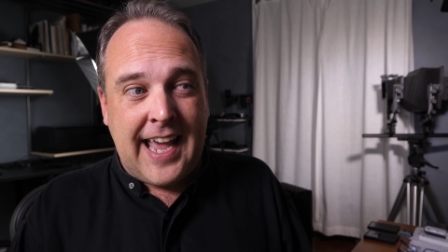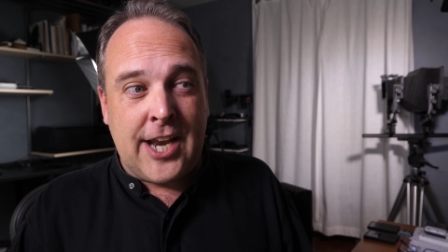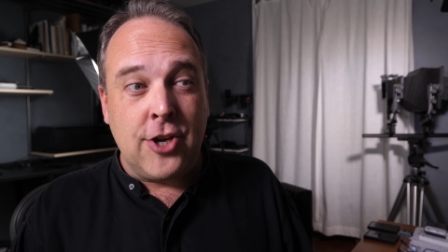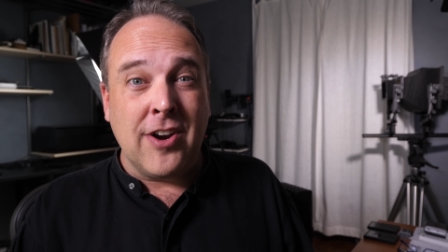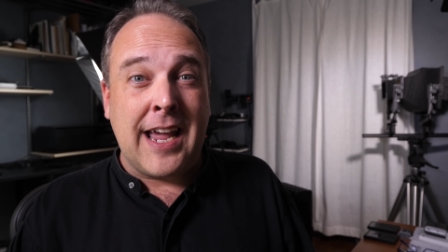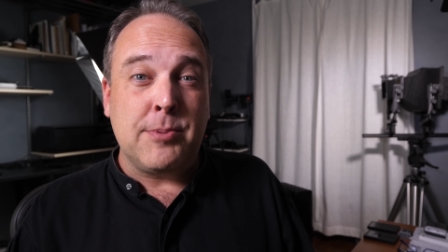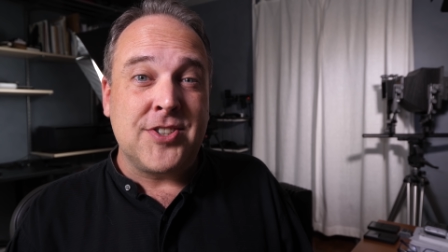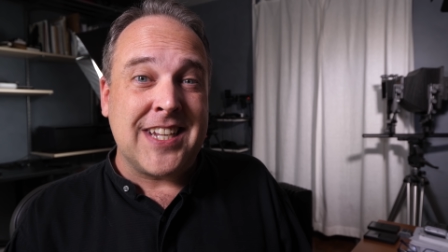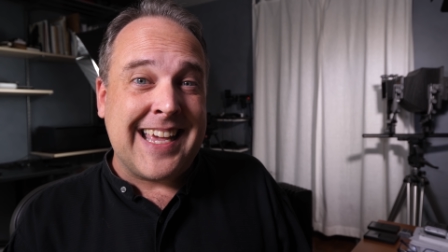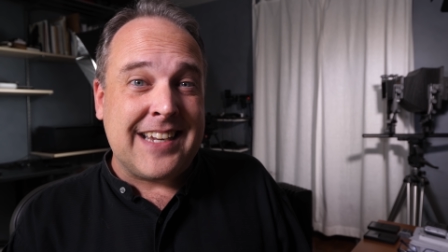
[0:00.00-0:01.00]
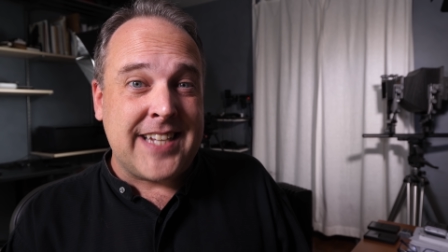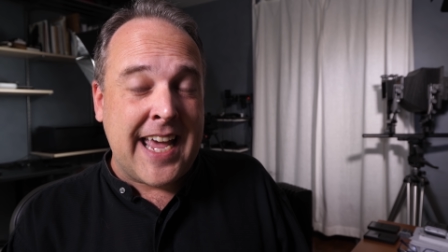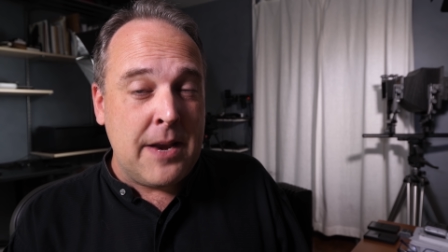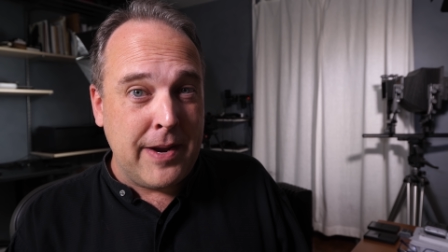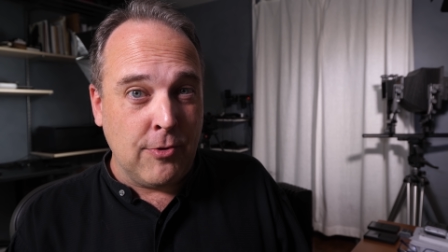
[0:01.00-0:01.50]
and you're able to get
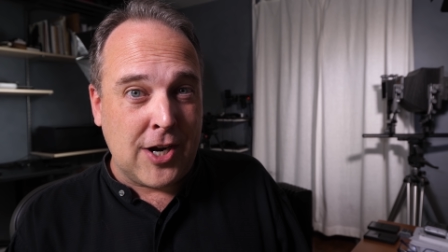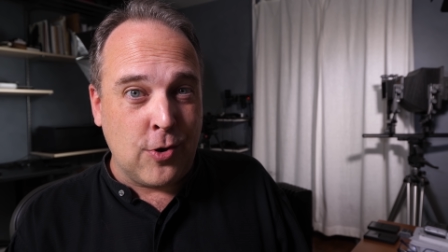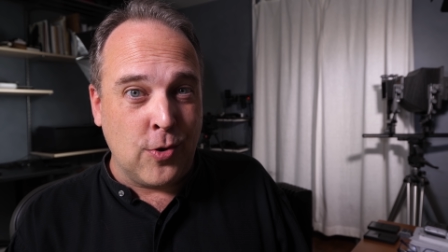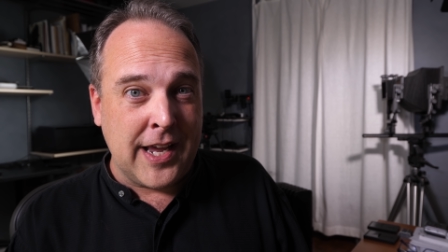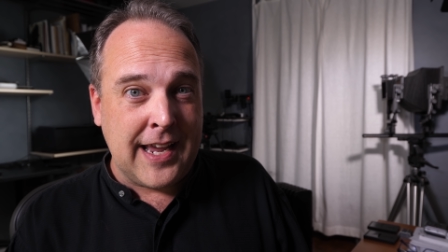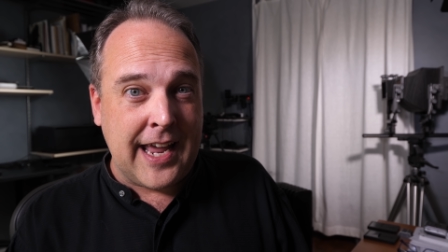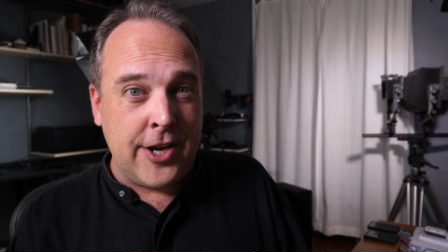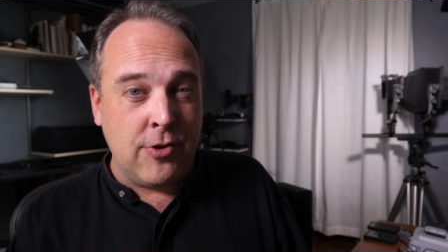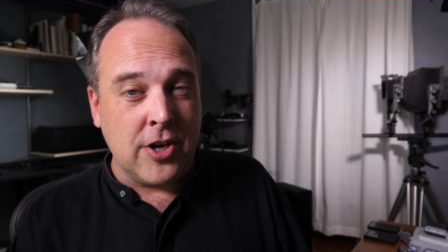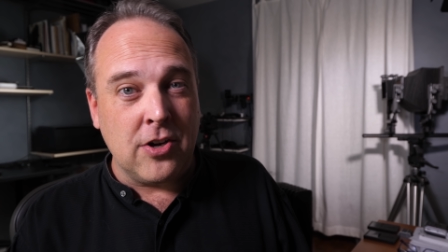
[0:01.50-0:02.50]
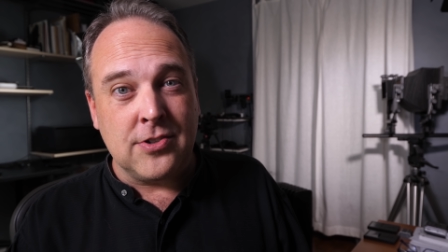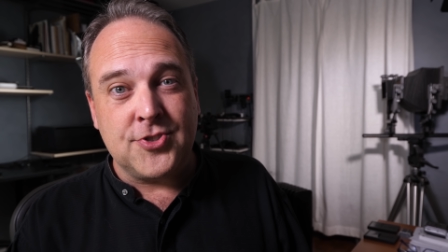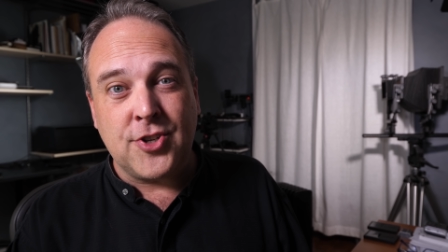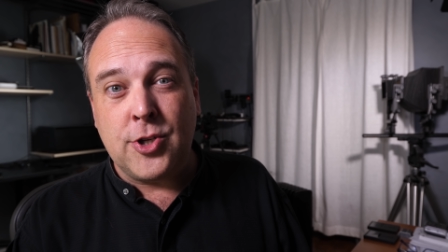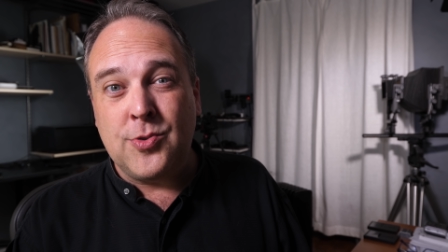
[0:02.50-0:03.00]
10 bit recording, and you can
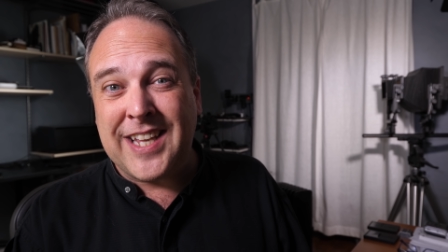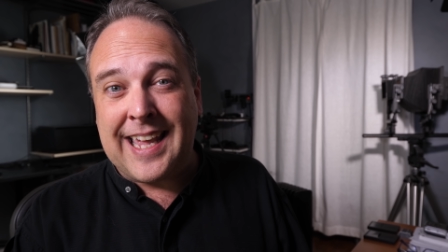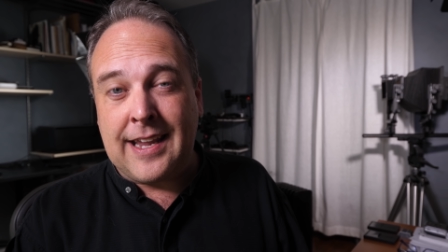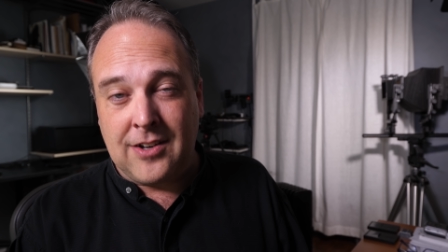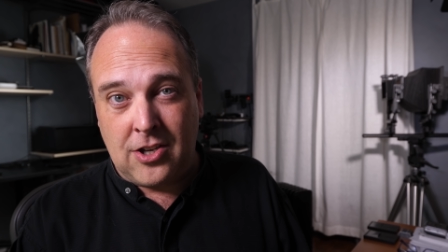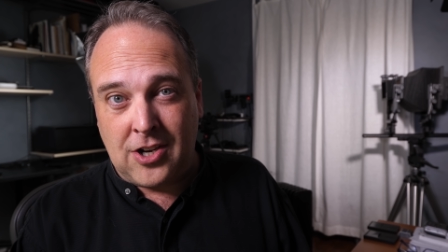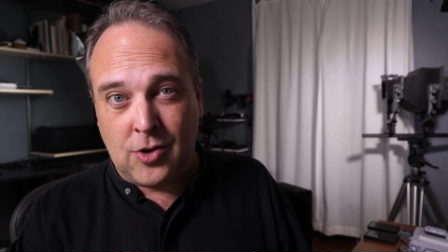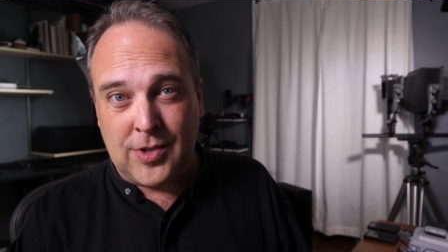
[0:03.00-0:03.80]
also use Nlog,